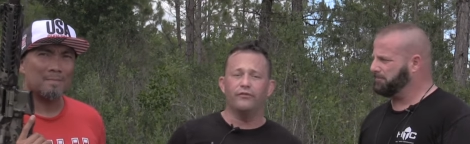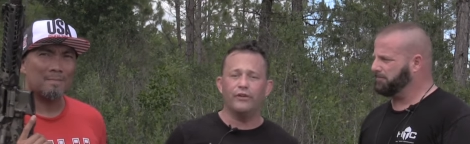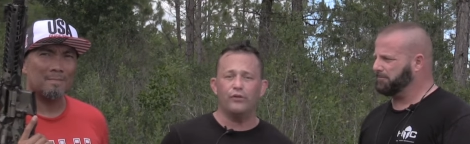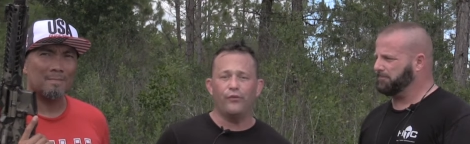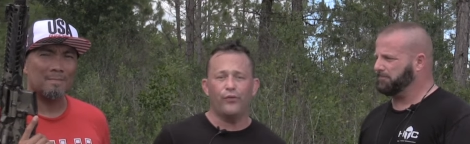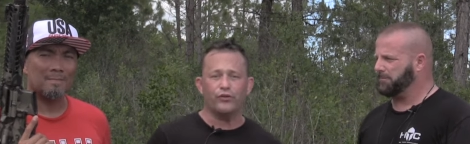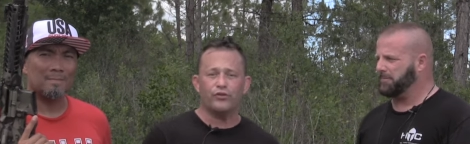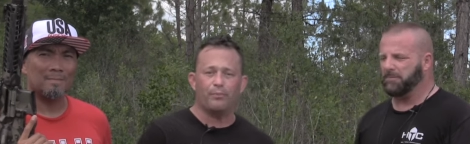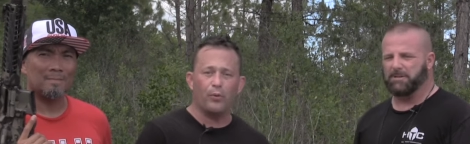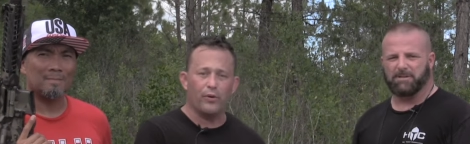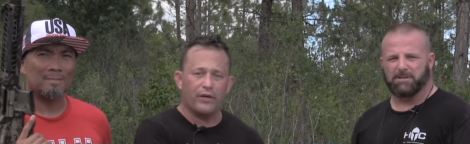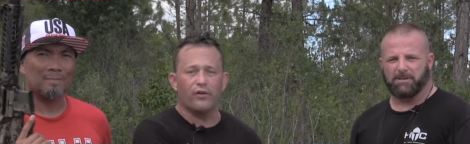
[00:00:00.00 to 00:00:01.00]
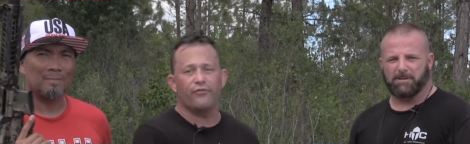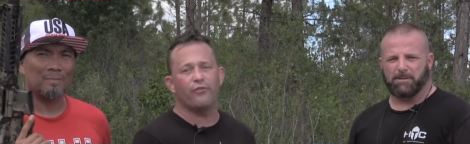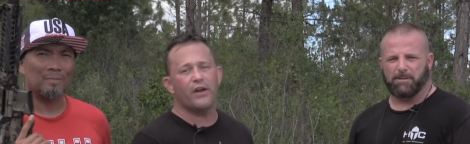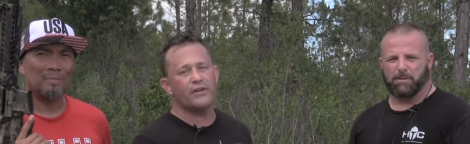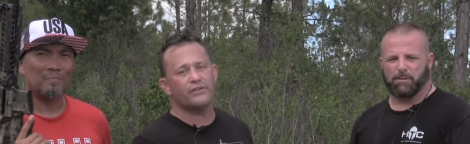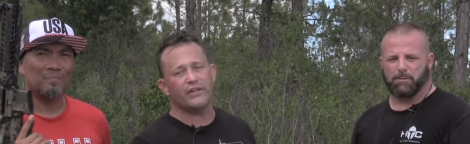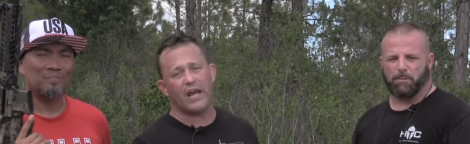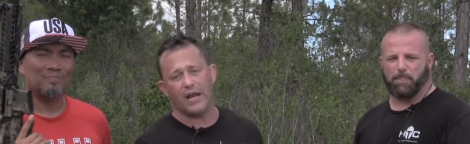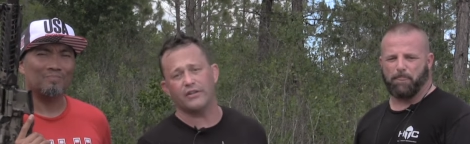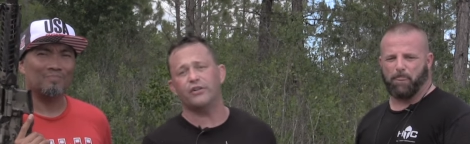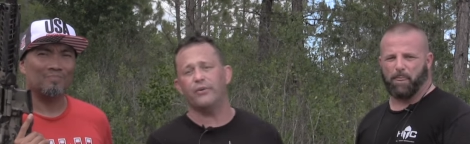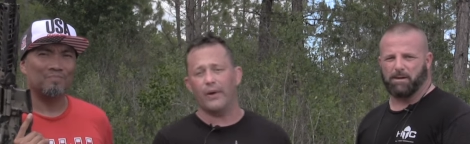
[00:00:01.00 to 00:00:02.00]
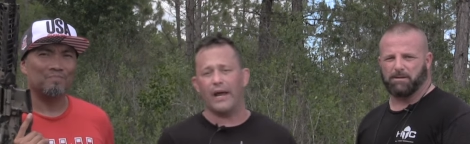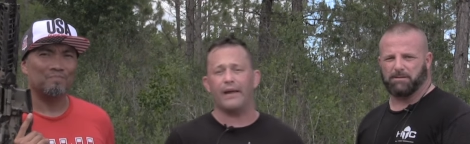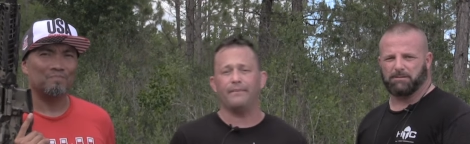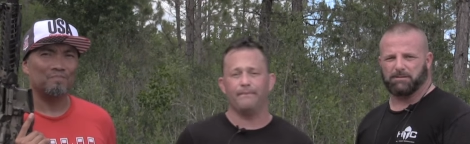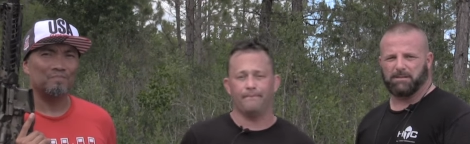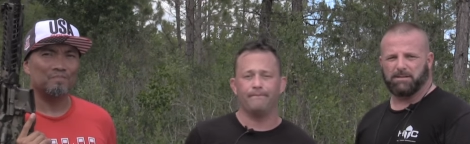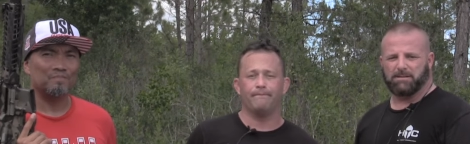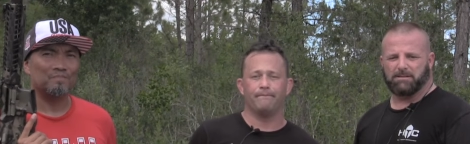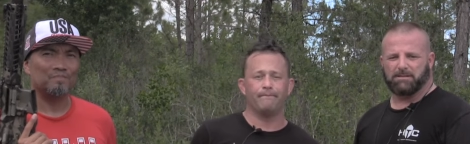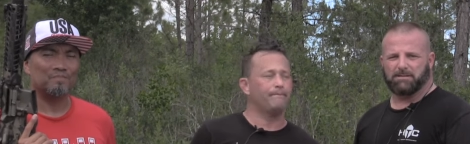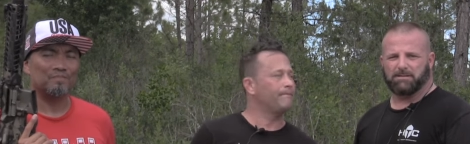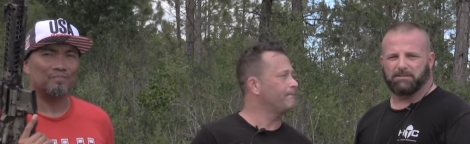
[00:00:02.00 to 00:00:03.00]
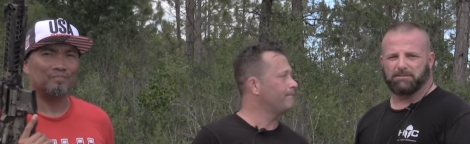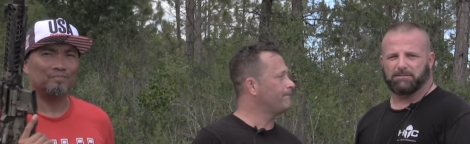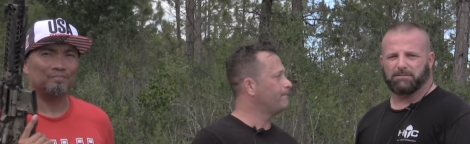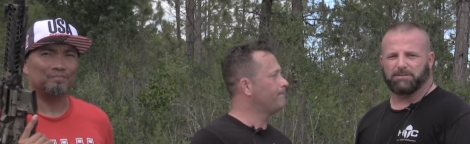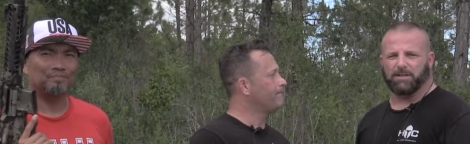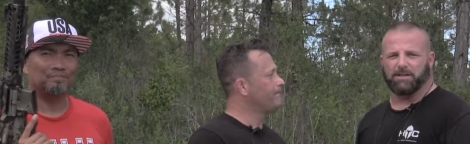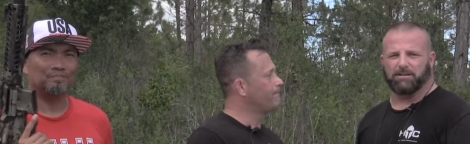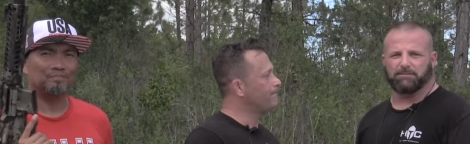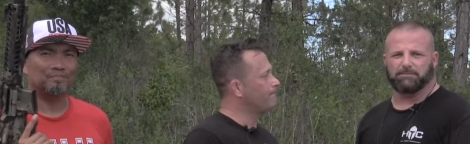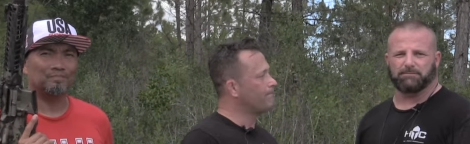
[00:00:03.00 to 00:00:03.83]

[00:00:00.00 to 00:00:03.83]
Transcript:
Speaker 1: of you for supporting our friends at two A. See you.